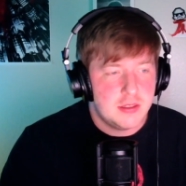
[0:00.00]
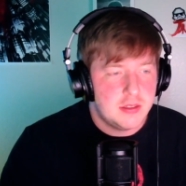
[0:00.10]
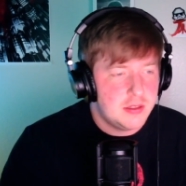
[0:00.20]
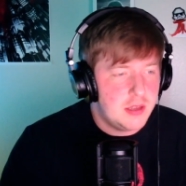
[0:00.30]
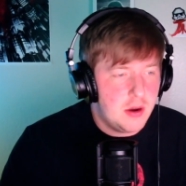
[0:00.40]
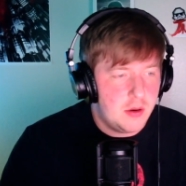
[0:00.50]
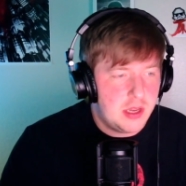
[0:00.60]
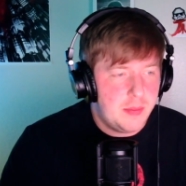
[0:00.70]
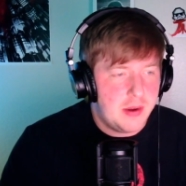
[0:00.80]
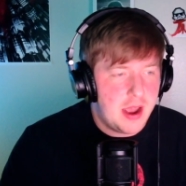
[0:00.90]
so
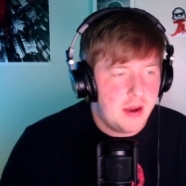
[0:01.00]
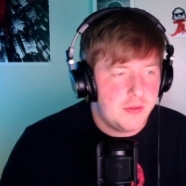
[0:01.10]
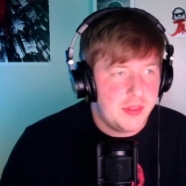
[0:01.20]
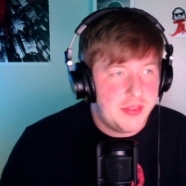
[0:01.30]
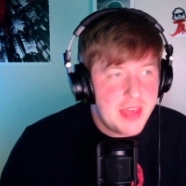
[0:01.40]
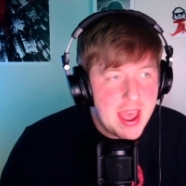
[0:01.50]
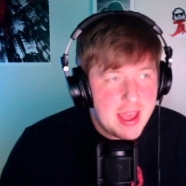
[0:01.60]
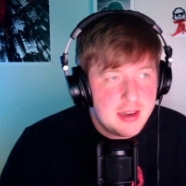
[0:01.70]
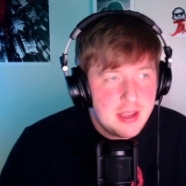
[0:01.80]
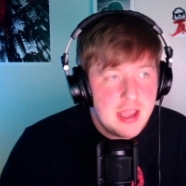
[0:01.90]
keep an eye out for
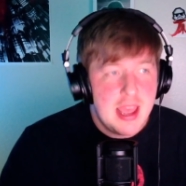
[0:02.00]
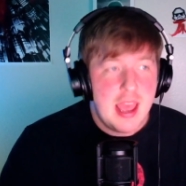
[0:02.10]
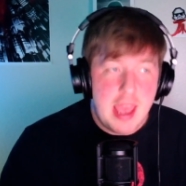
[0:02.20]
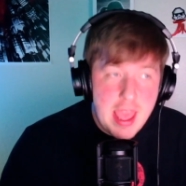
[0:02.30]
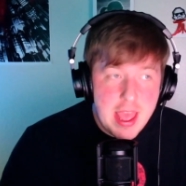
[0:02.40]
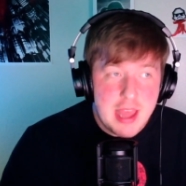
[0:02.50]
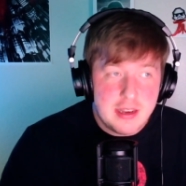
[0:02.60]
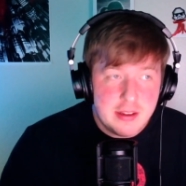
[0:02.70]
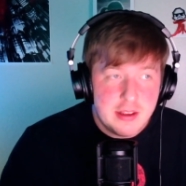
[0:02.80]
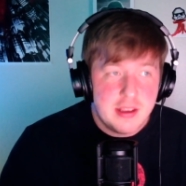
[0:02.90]
that
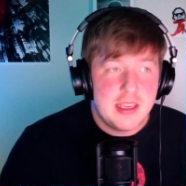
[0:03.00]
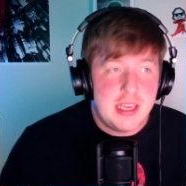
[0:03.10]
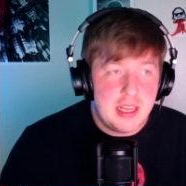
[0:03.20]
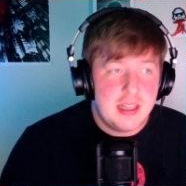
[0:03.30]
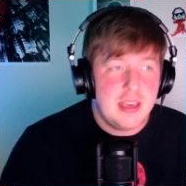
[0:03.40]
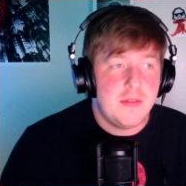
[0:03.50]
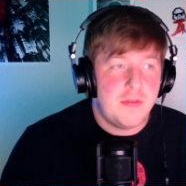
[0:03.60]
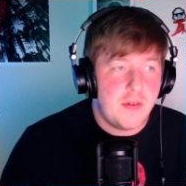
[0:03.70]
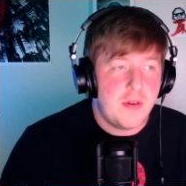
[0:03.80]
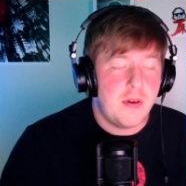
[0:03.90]
and Killing
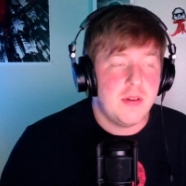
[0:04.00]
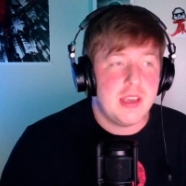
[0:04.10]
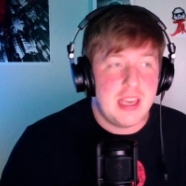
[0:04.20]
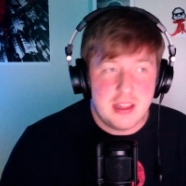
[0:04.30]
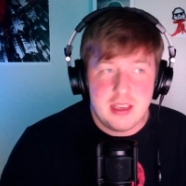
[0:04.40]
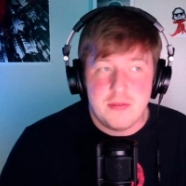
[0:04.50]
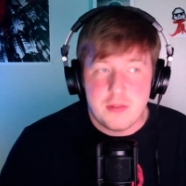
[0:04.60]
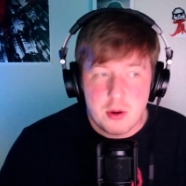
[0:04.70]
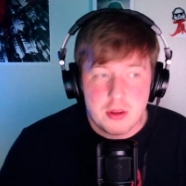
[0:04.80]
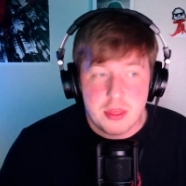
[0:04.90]
Fo- Killing
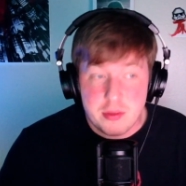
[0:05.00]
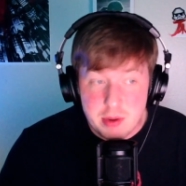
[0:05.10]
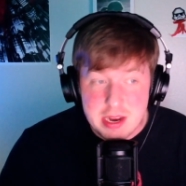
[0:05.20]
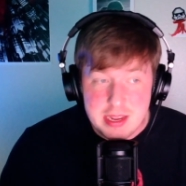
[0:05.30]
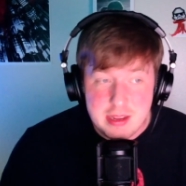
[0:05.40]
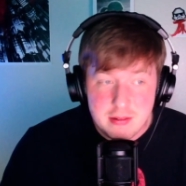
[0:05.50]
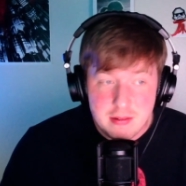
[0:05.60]
Floor 3